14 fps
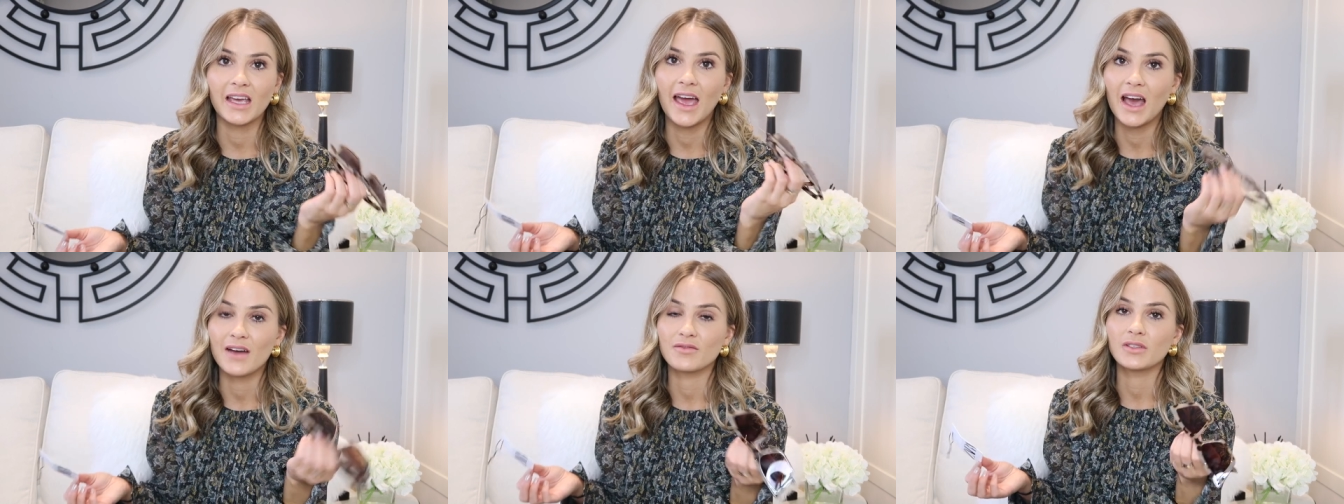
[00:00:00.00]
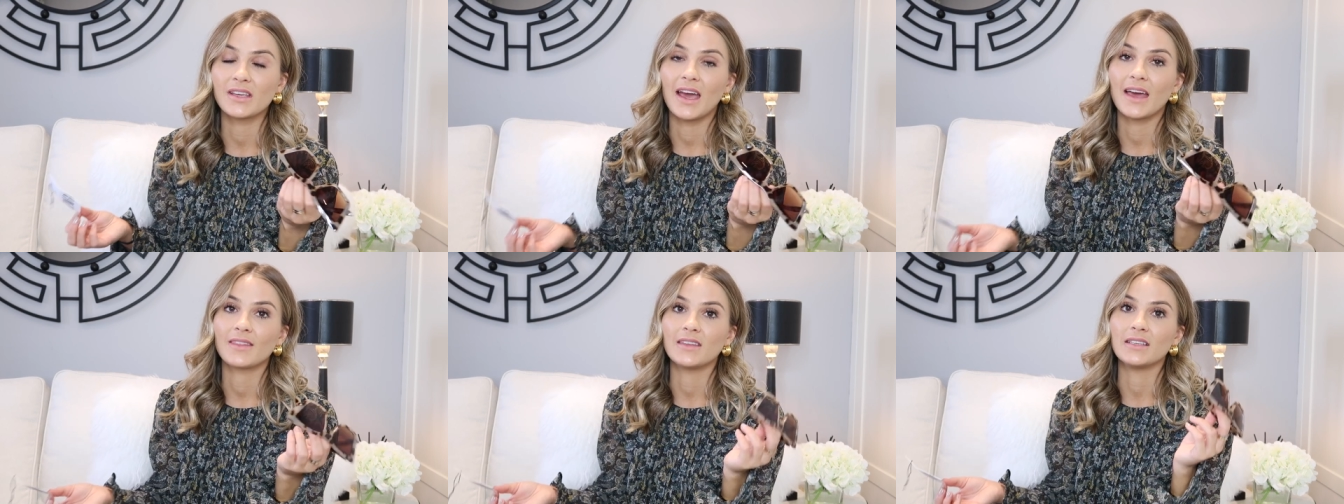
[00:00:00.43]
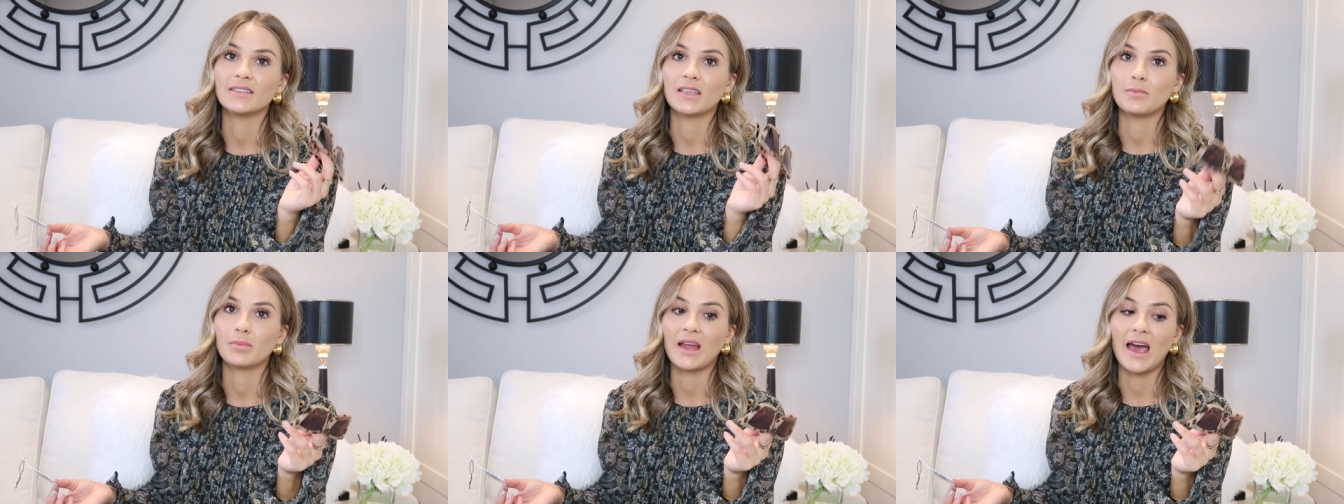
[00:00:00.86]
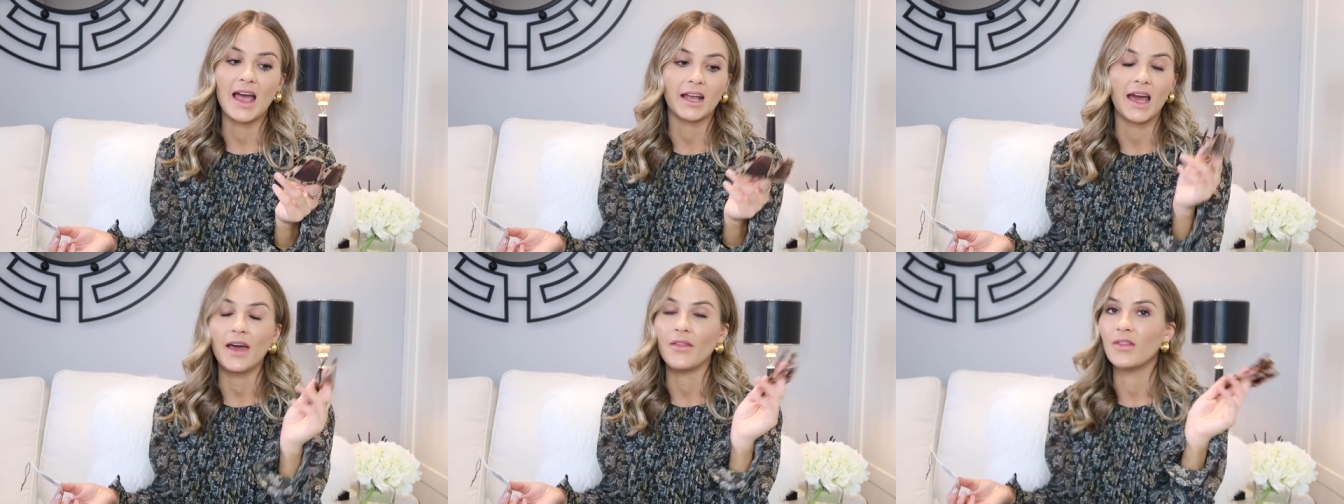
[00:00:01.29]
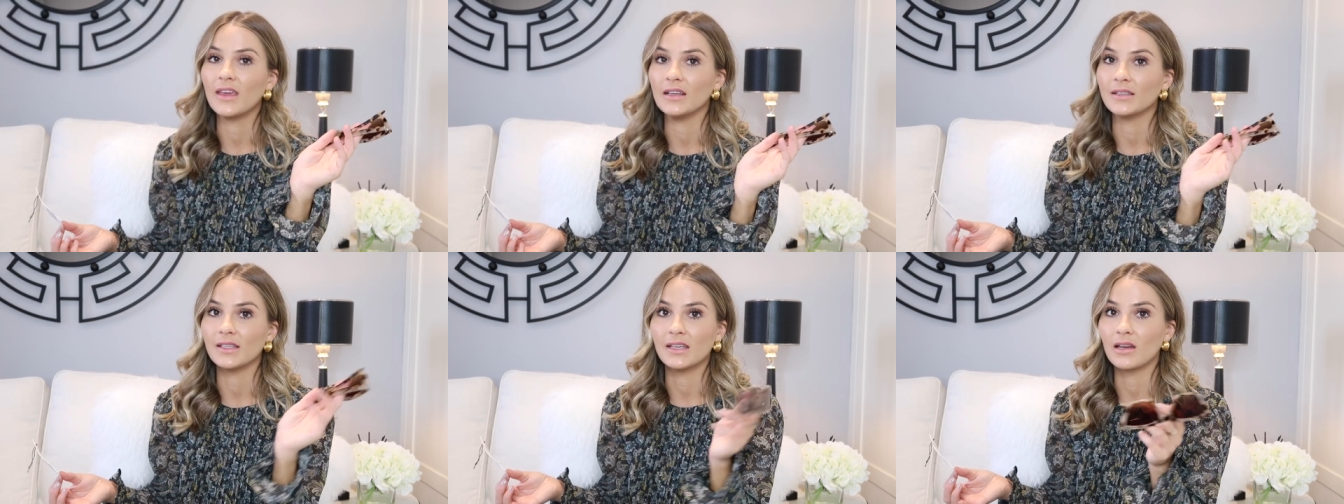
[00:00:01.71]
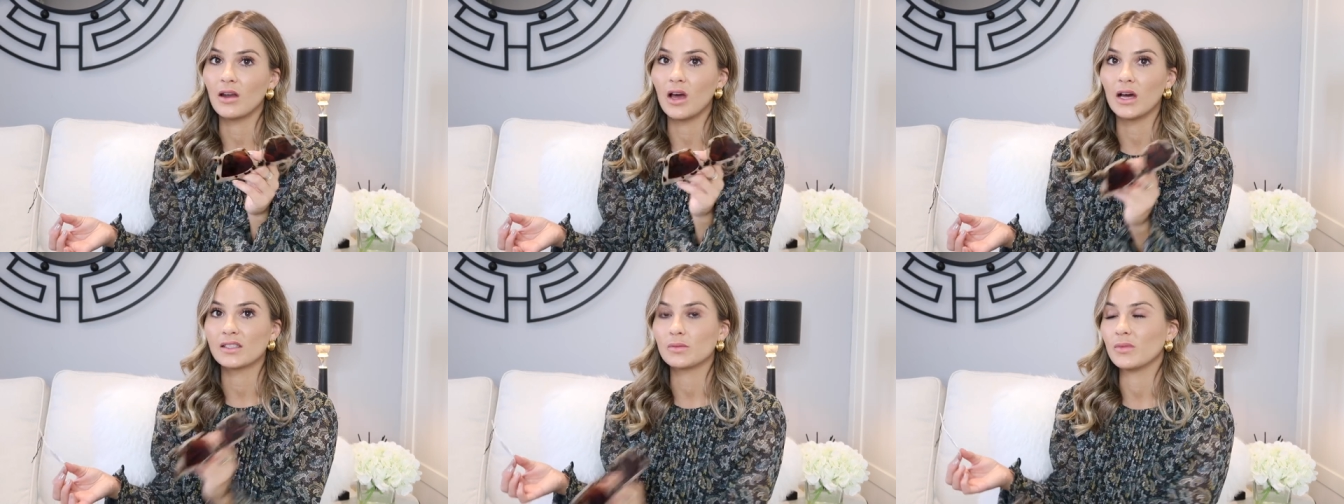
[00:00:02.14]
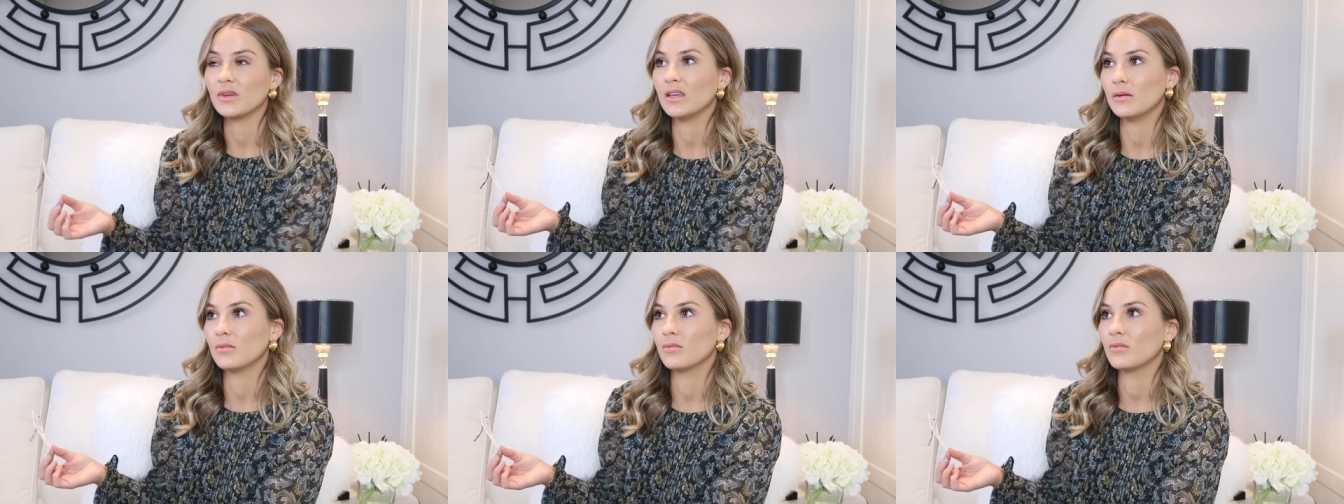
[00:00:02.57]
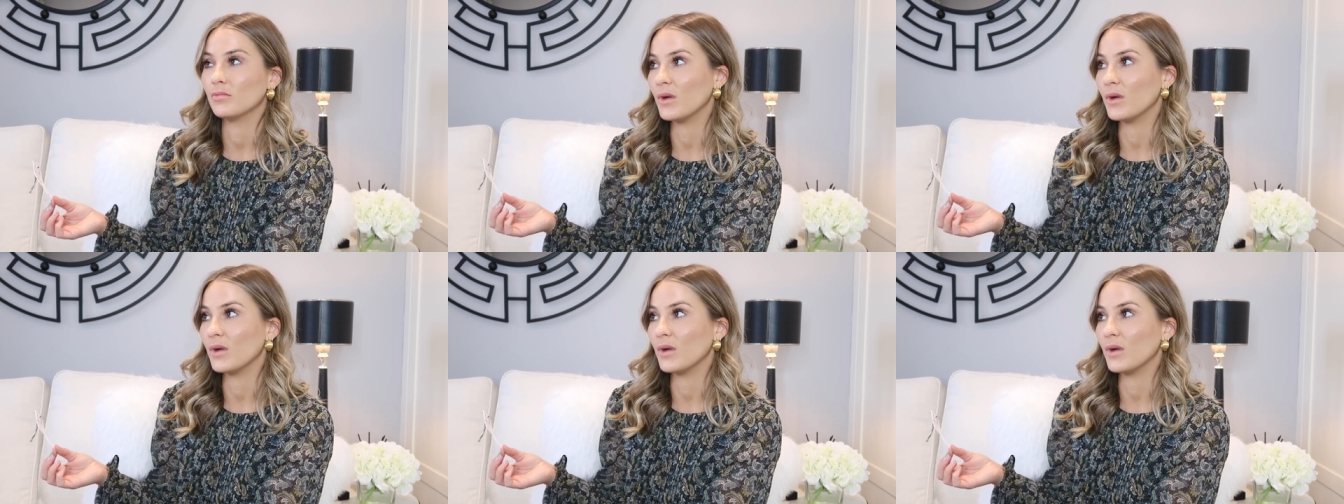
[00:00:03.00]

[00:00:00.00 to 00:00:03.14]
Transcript: I have already had these in black and they didn't last me